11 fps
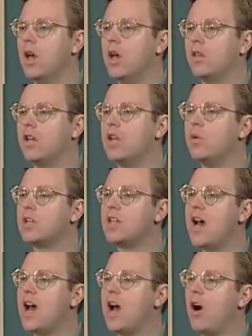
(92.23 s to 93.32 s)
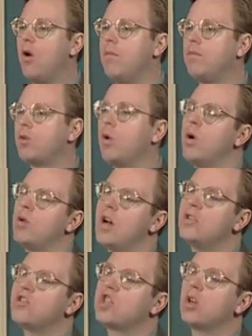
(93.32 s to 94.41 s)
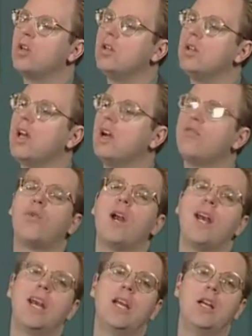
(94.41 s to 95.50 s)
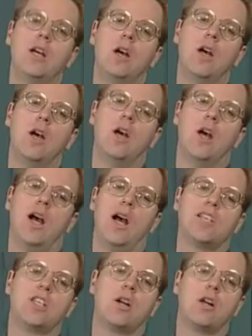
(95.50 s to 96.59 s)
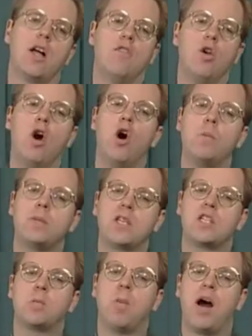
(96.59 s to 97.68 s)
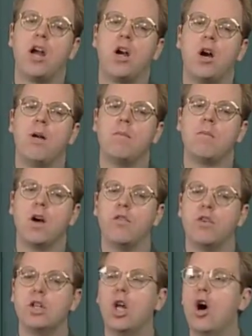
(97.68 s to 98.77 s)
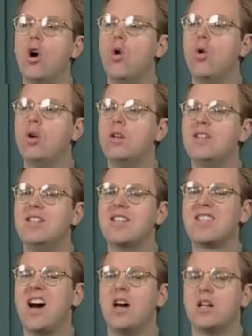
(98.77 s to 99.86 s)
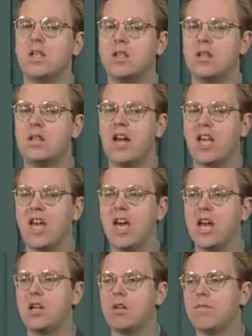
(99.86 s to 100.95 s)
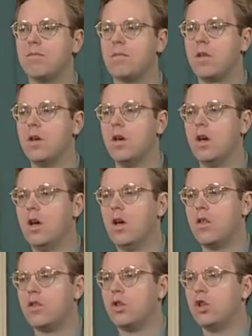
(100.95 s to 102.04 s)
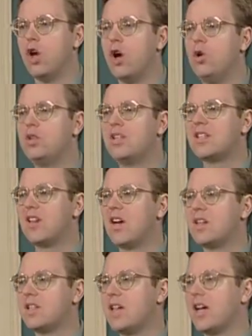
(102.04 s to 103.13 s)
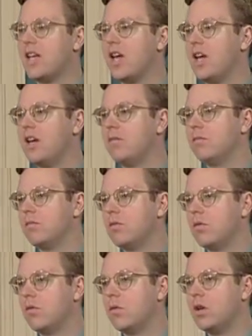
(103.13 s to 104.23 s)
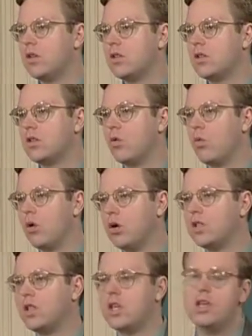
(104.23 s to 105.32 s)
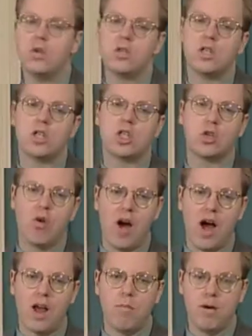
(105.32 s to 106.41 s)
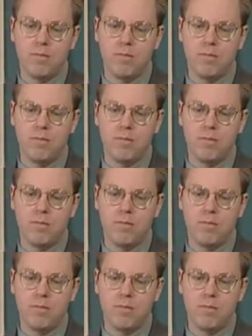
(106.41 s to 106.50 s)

that he was now, quote, uncertain and afraid as the clever hopes expire of a low, dishonest decade. The low, dishonest decade was the words that he used to describe